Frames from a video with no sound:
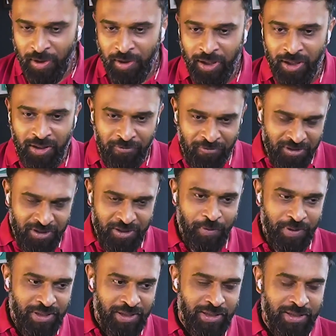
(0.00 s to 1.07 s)
Like the first
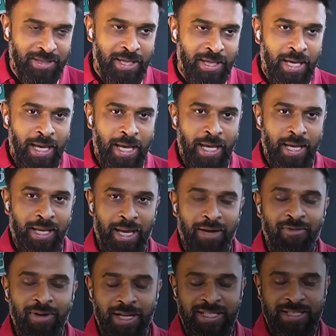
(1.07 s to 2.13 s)
question is,
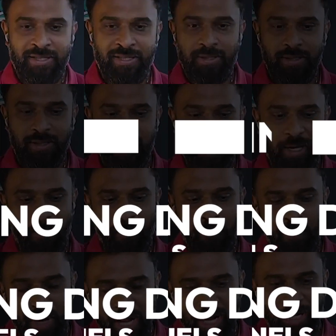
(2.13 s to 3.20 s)
let's
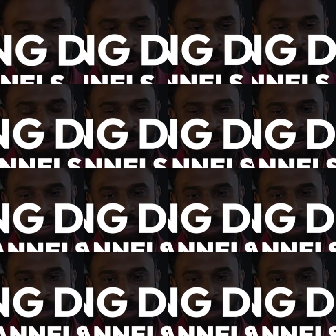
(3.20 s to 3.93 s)
break down the